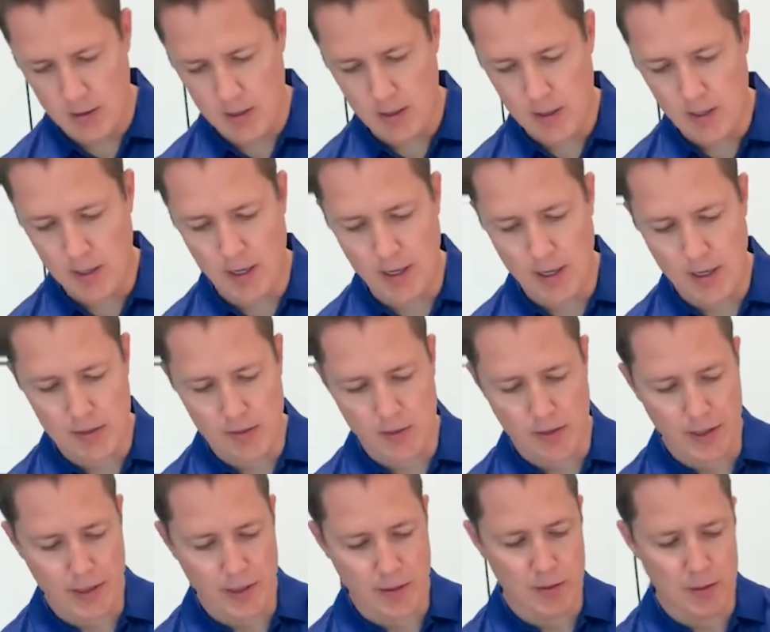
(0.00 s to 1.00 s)
All right, so
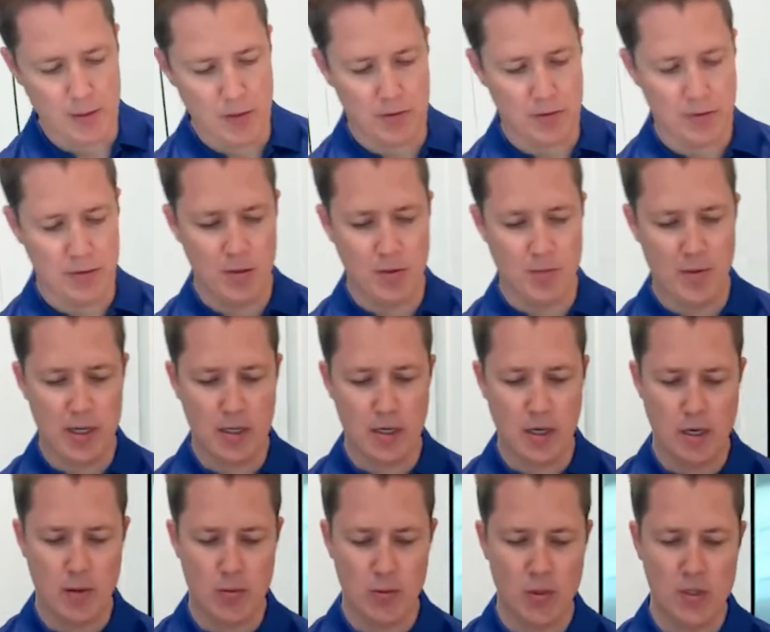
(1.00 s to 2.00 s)
I think it would go through. My
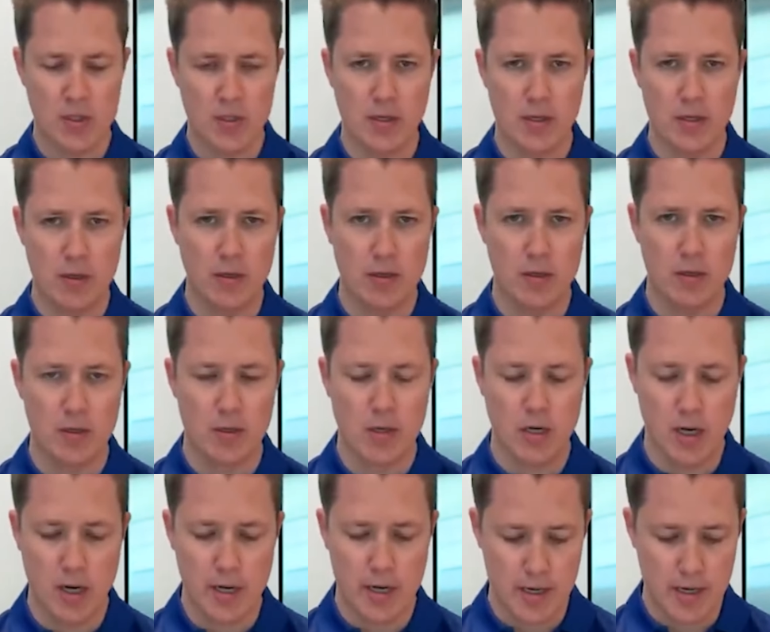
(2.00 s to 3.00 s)
cutting board's a little
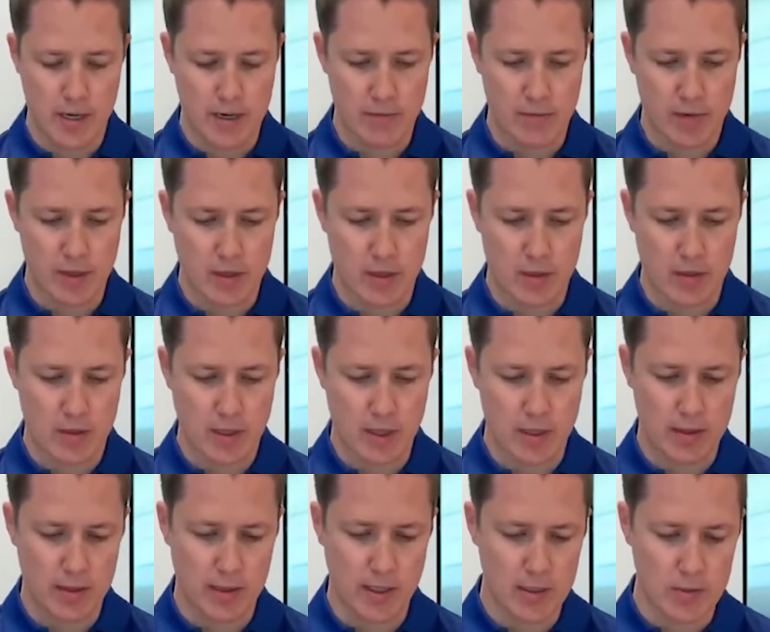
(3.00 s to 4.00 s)
uneven. I
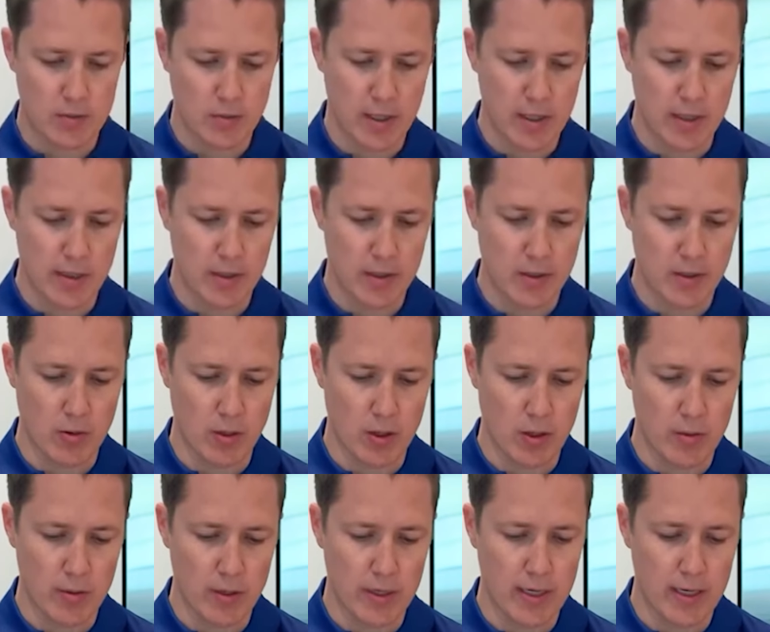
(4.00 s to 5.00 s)
think that's why it didn't go
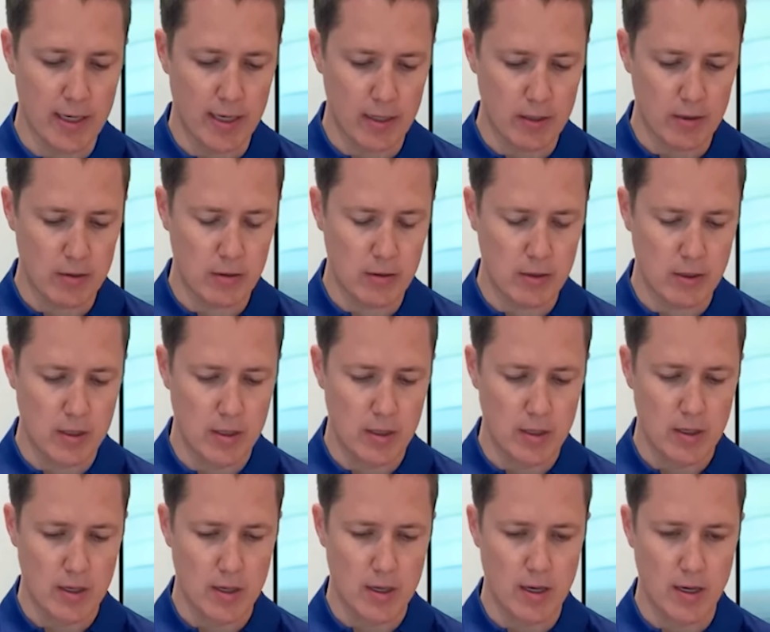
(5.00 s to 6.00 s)
all the way down,
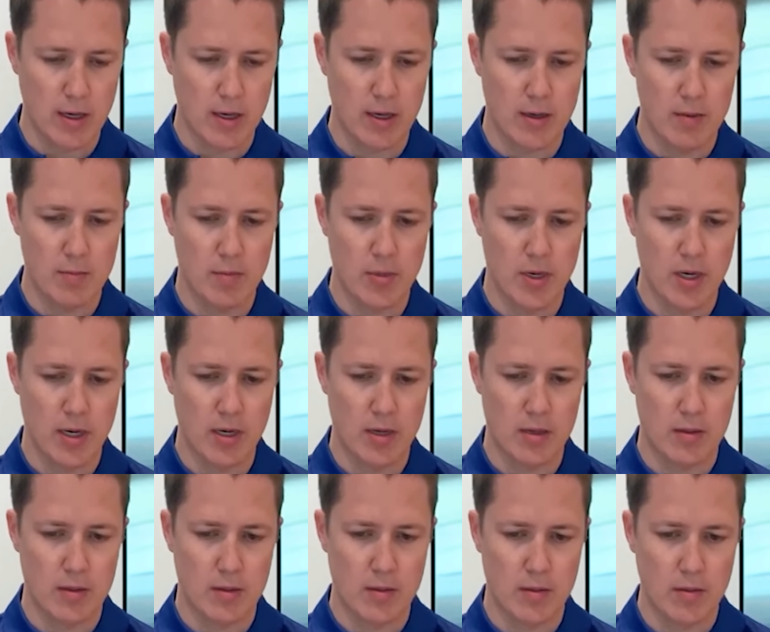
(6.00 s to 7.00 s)

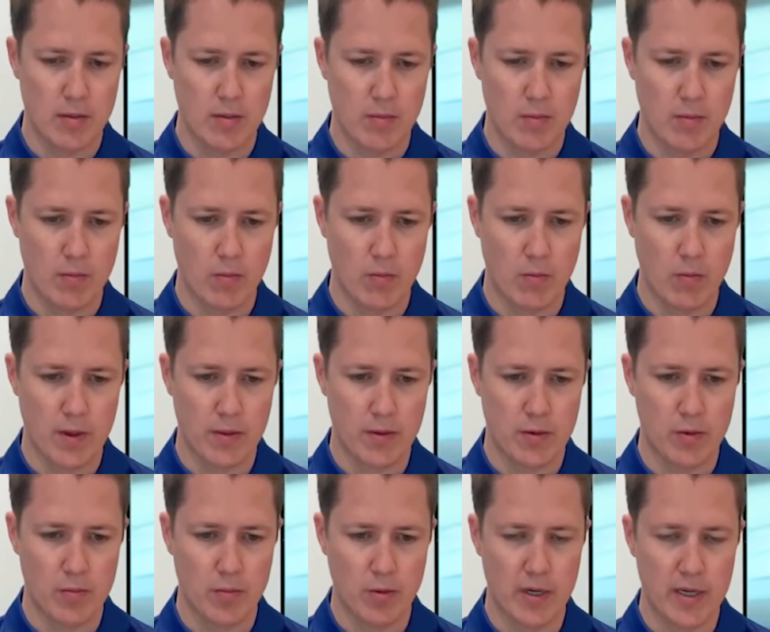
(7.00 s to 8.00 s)
but went
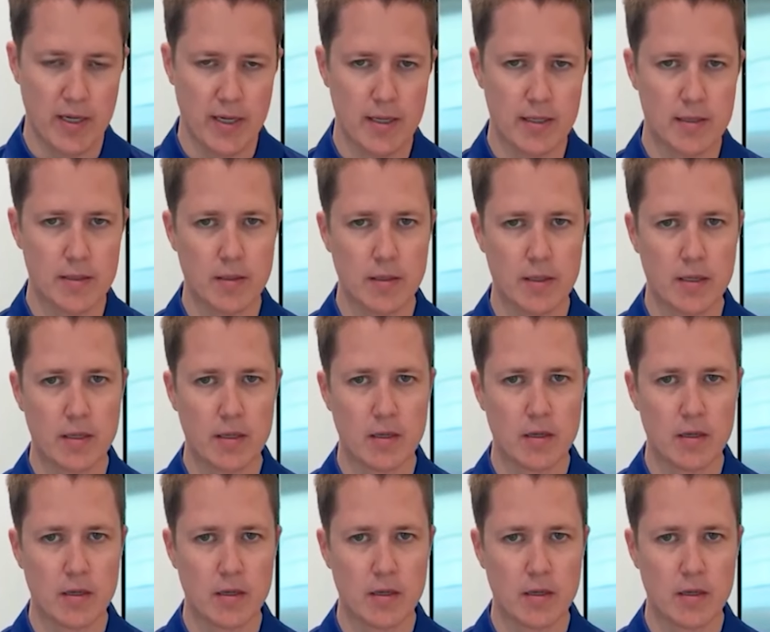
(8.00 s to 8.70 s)
through pretty easily.